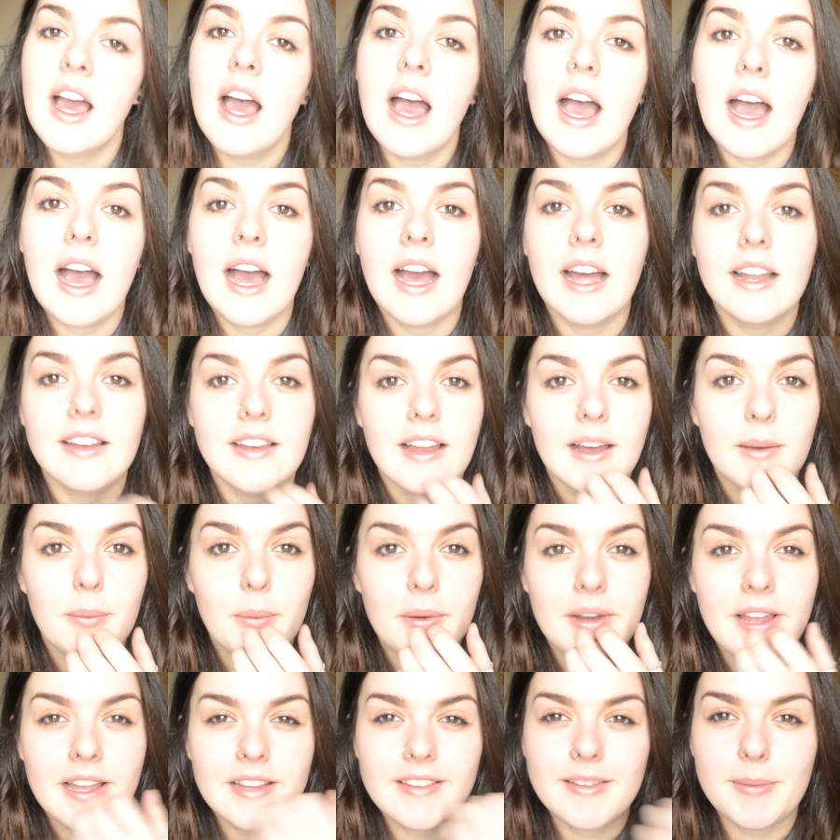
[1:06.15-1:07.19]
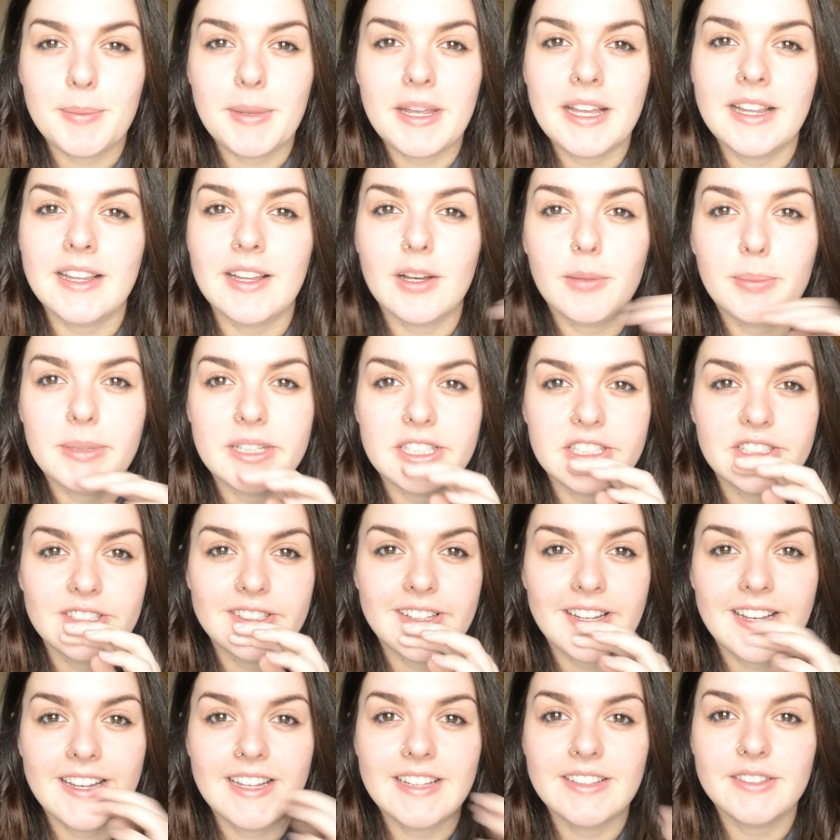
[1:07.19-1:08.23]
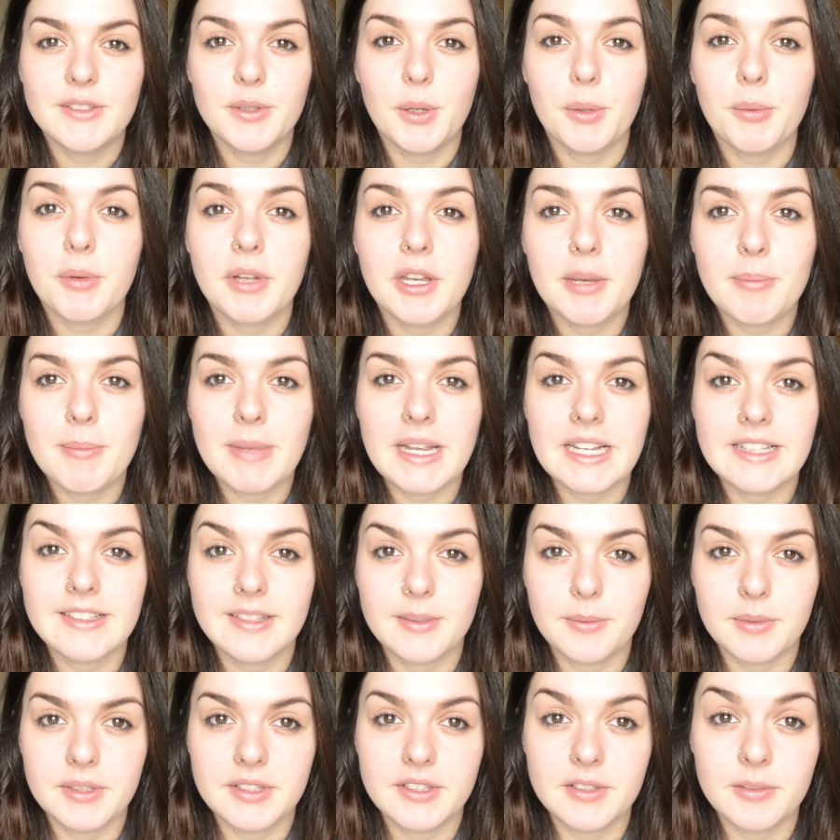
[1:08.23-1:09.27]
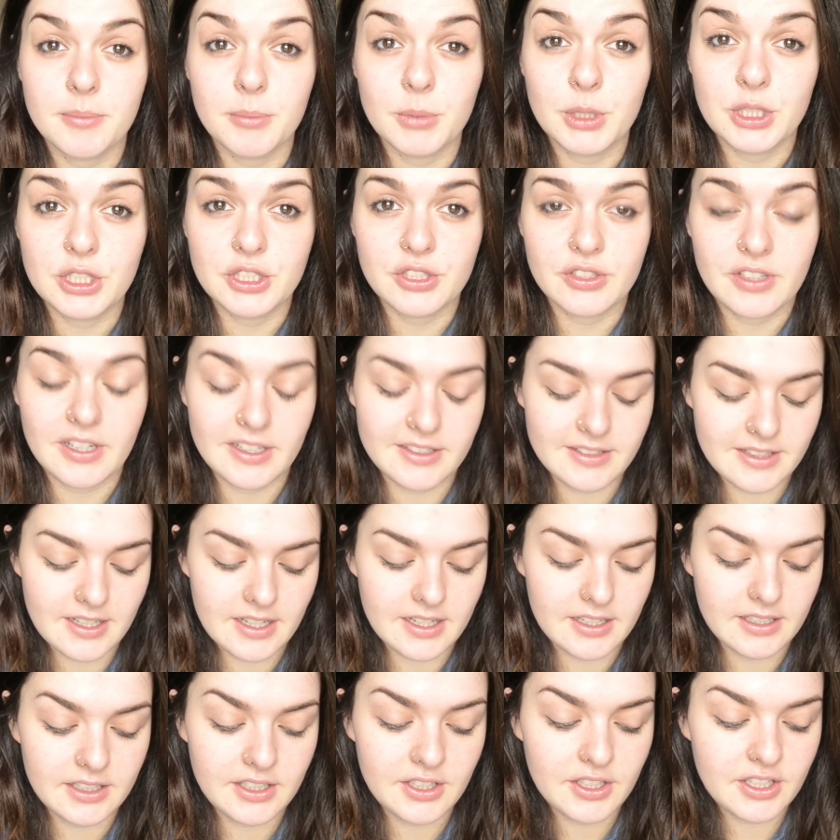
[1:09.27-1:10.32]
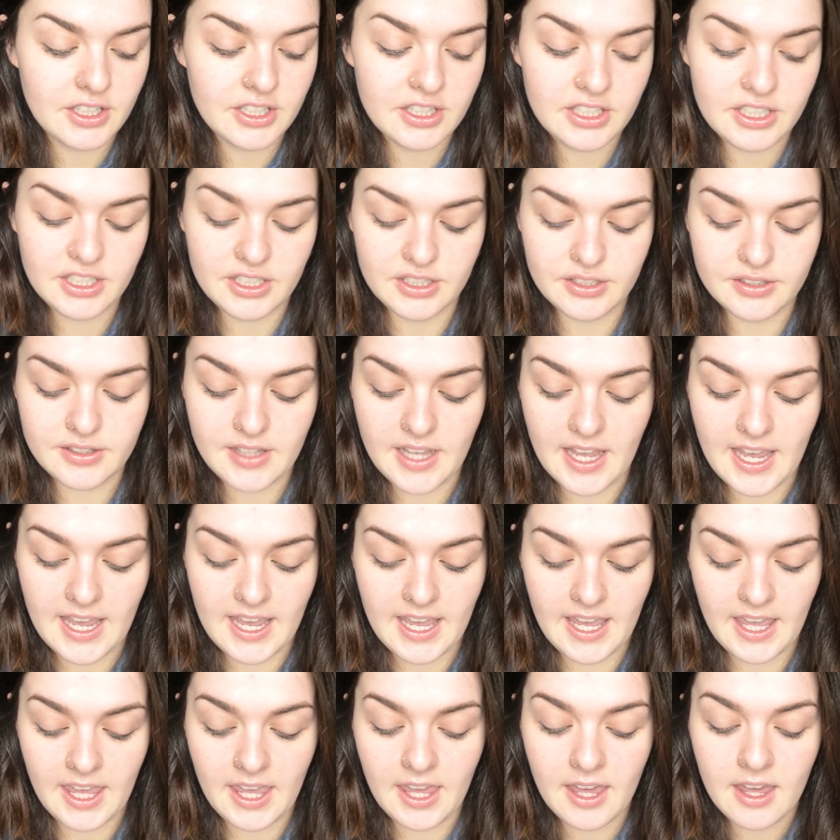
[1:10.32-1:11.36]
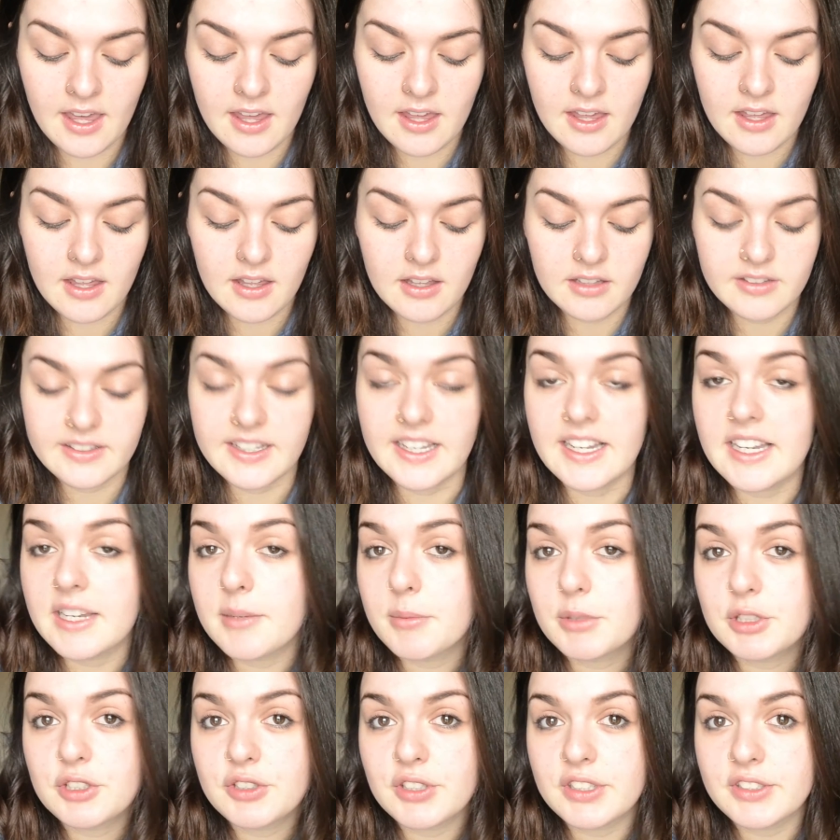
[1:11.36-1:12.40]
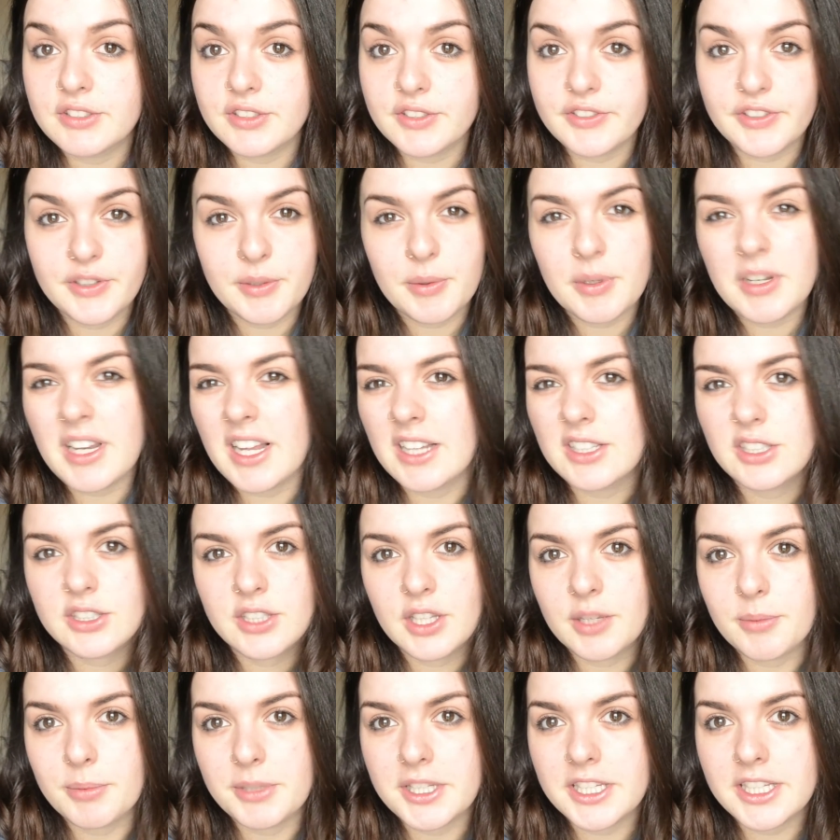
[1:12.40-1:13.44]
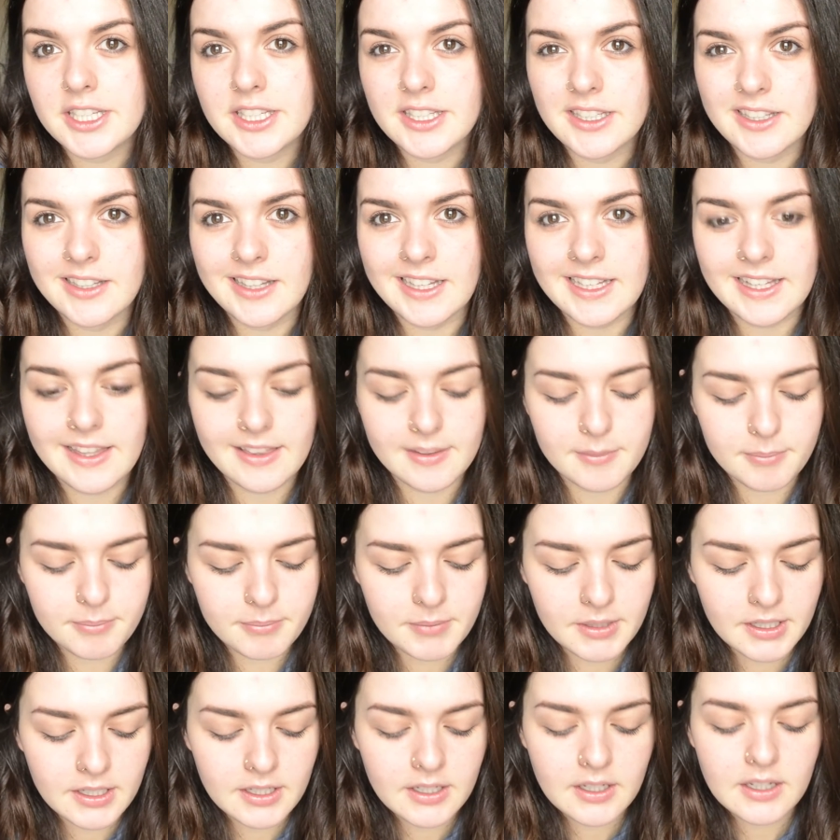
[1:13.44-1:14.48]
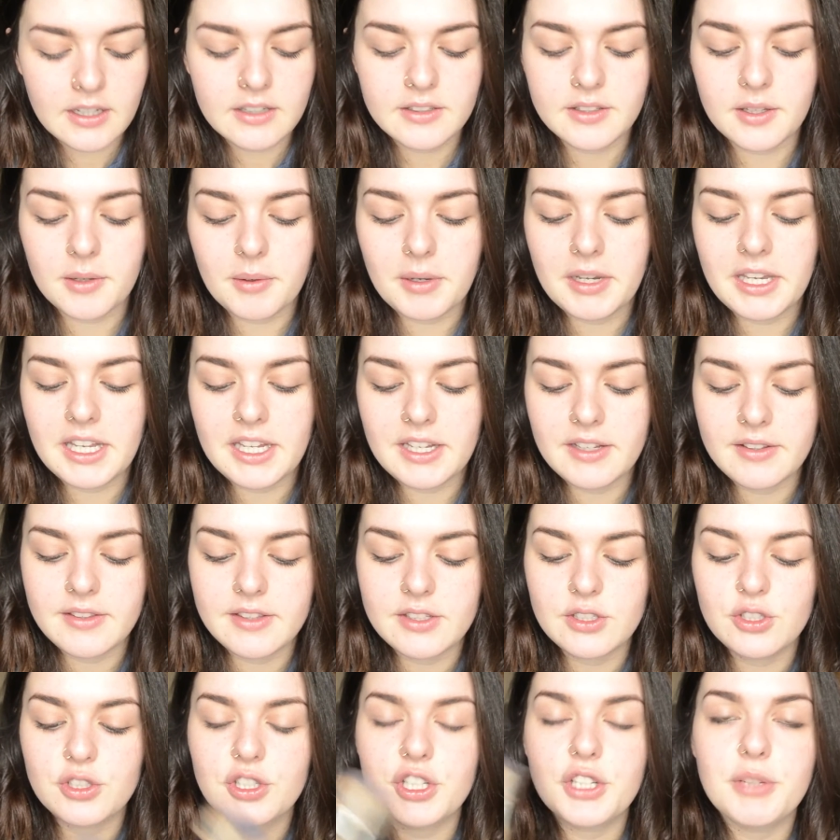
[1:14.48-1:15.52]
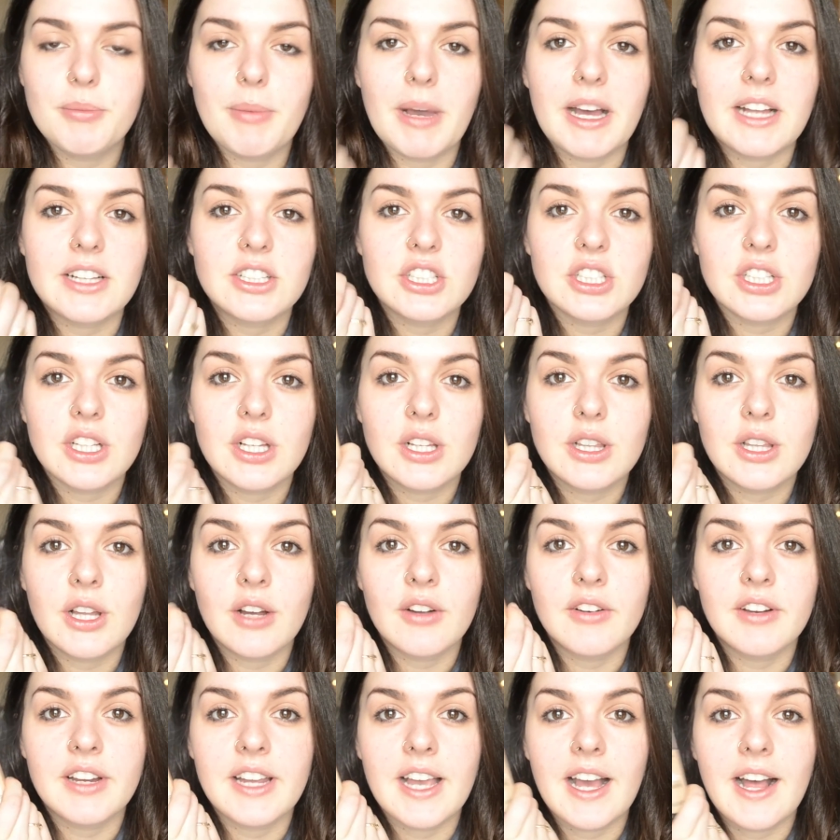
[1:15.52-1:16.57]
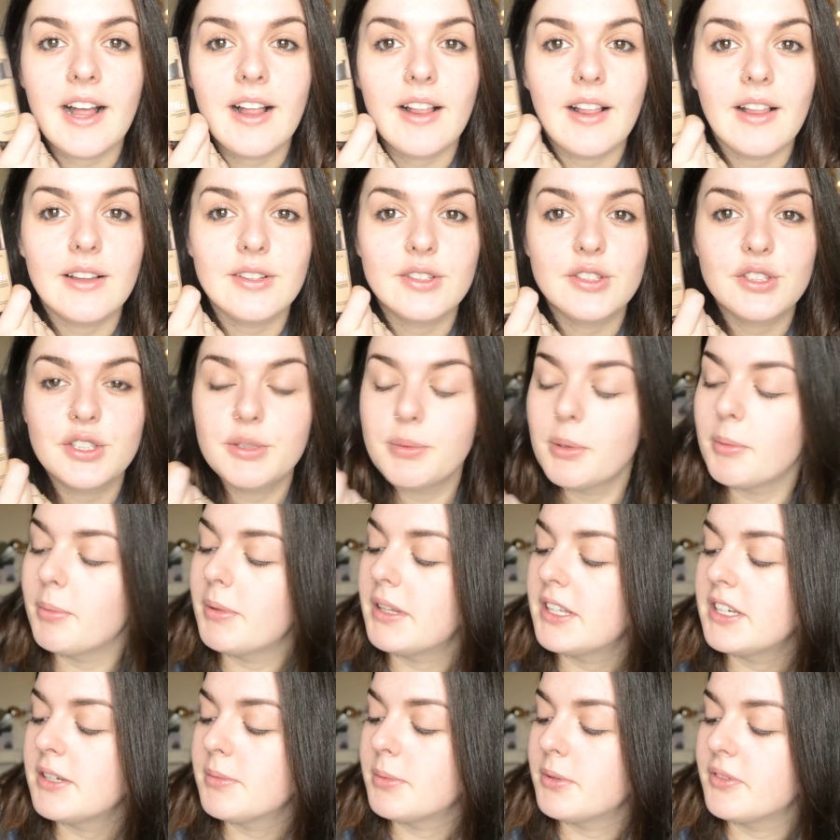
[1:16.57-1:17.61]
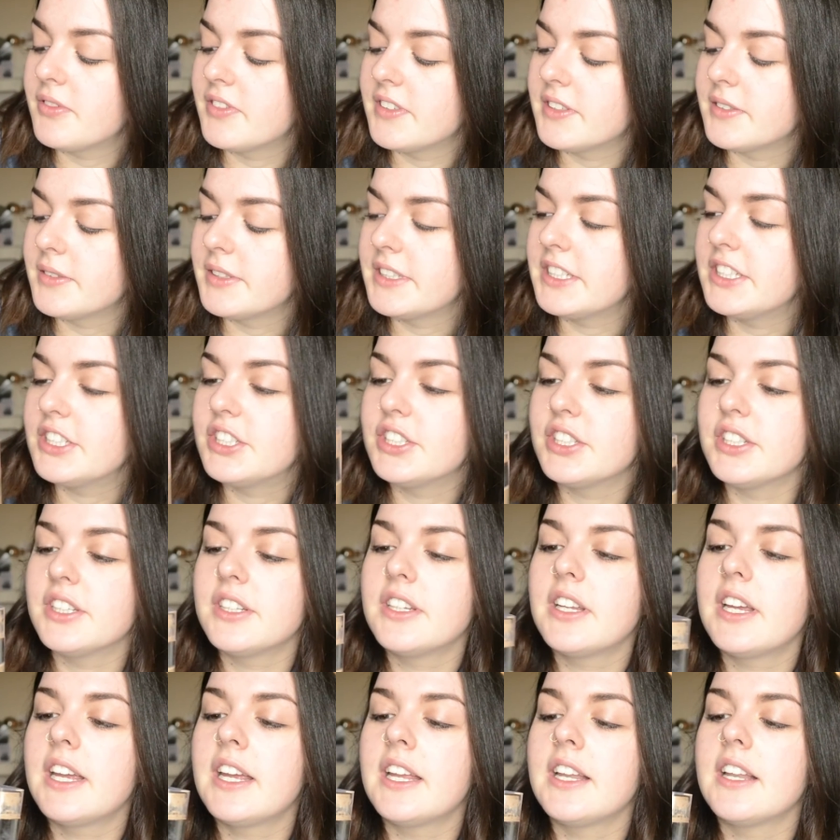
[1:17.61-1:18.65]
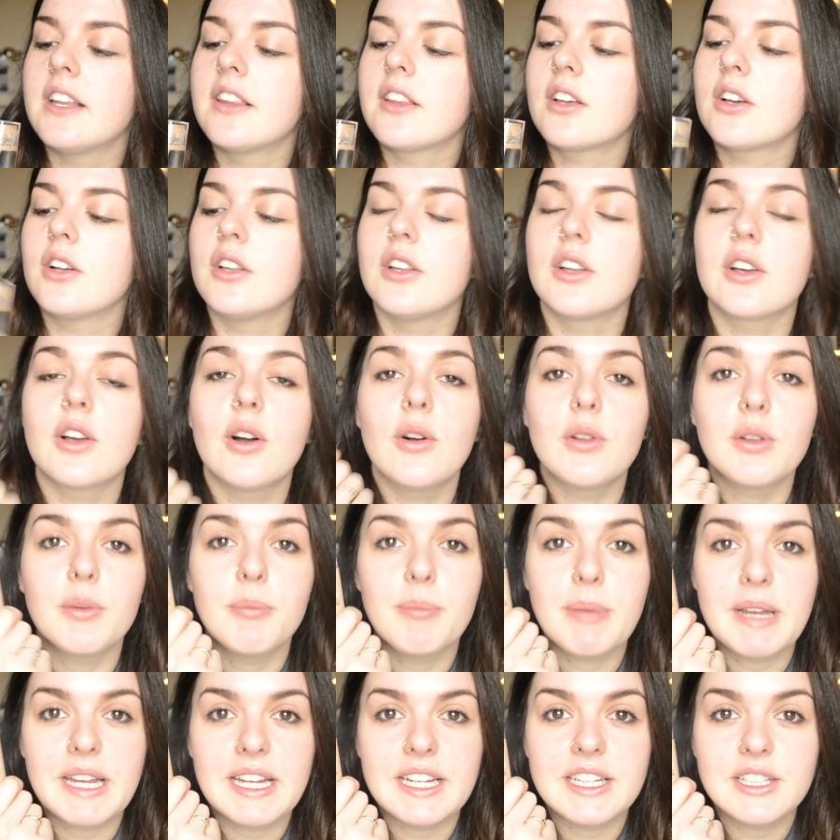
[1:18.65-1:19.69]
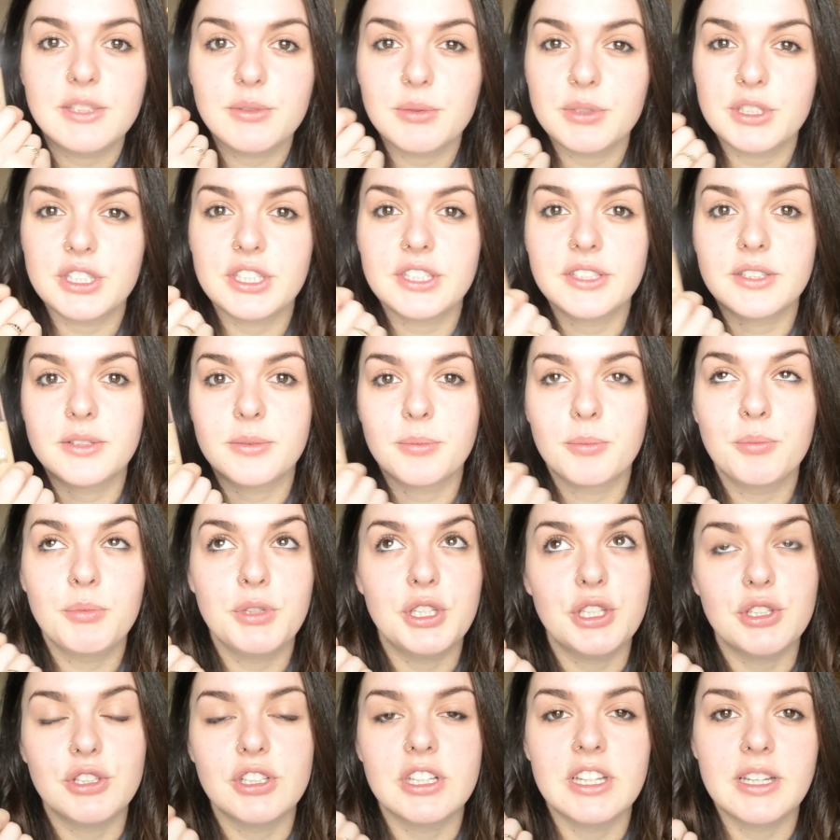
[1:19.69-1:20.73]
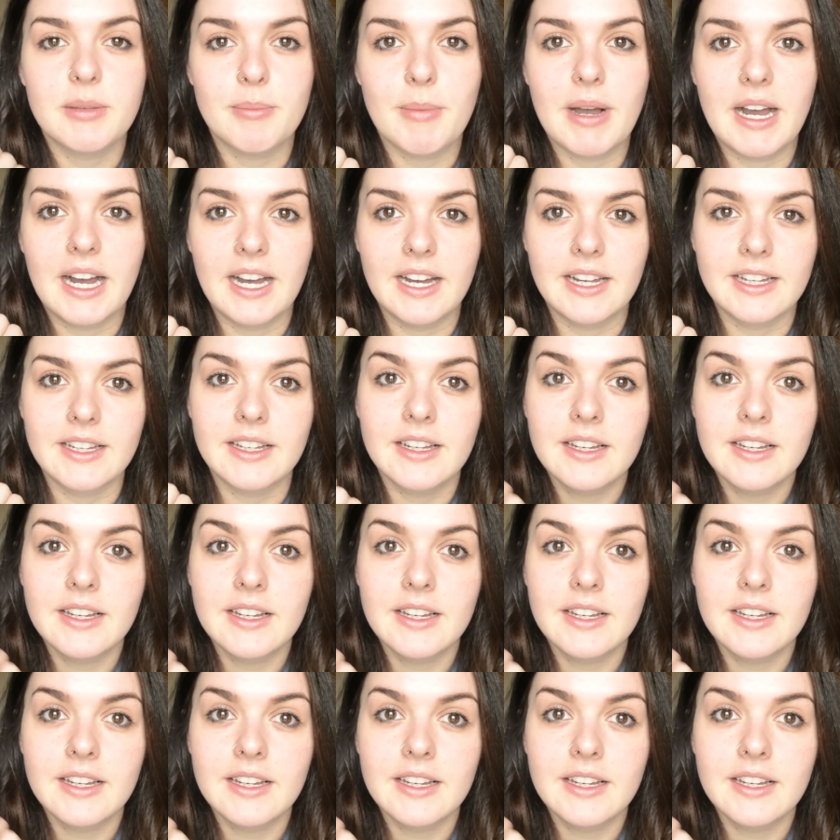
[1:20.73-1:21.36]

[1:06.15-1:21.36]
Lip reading: and I want it to be a little bit sheer, so I'm going to mix it with some moisturiser. You can use a tinted moisturiser if you want, I just don't particularly like them. So I'm going to use the True Match L'Oreal Super Blendable Foundation in the colour Golden Beige, which is usually my